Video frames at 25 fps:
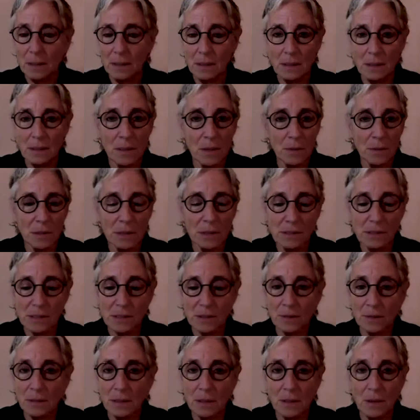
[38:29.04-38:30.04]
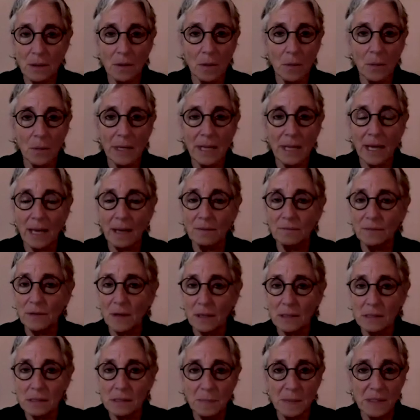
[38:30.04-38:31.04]
no concern at all. We have
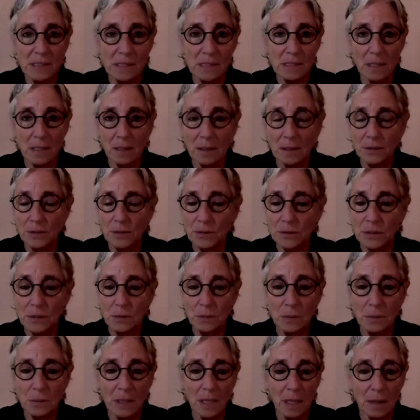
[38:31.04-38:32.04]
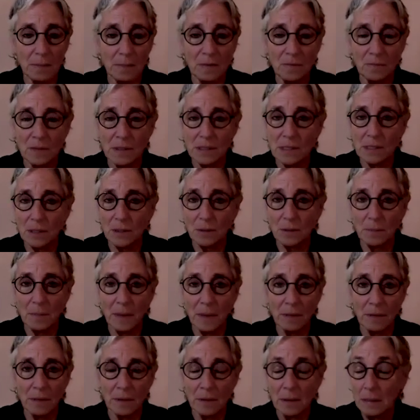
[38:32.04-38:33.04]
hospice doctors who will come and visit your
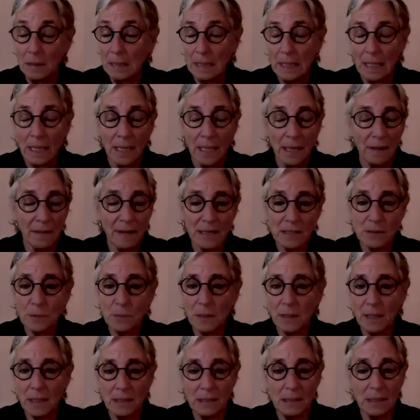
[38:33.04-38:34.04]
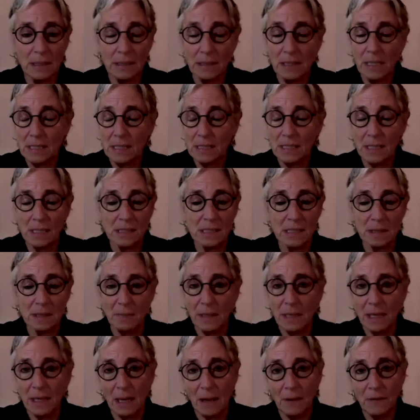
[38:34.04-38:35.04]
mother. And that's what they did. They sent
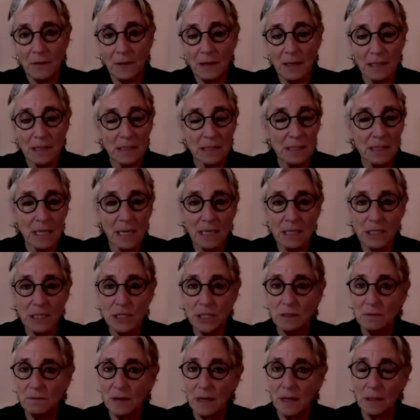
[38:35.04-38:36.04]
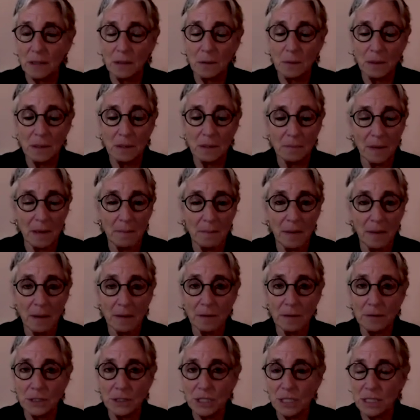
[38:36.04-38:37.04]
somebody out the next day. She evaluated my
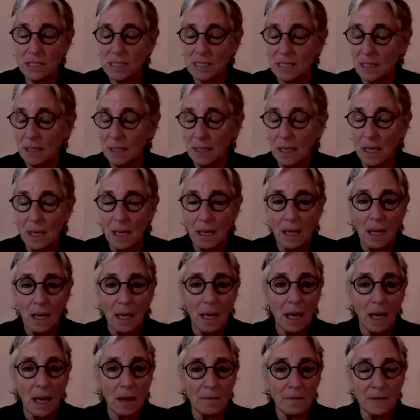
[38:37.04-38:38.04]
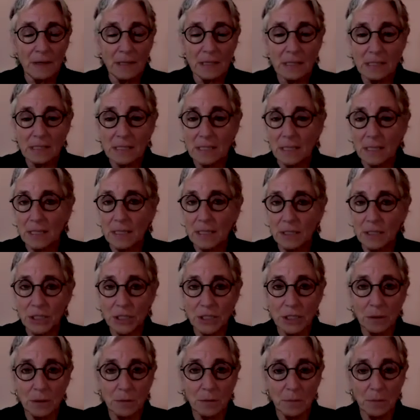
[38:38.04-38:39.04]
mother. She said, obviously
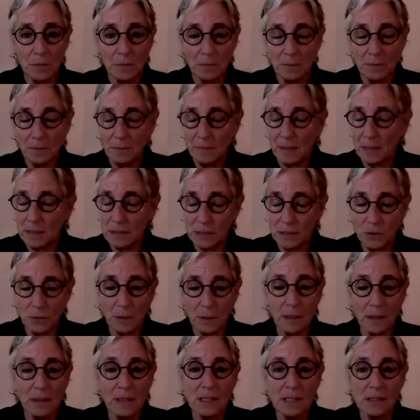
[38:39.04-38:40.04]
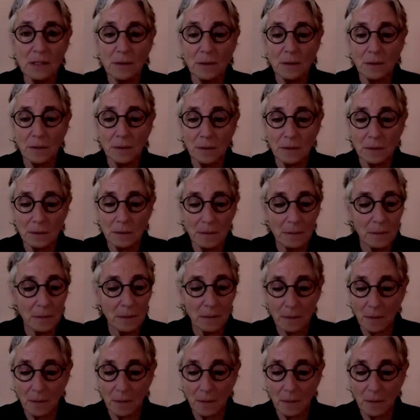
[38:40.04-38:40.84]
she is doing this on her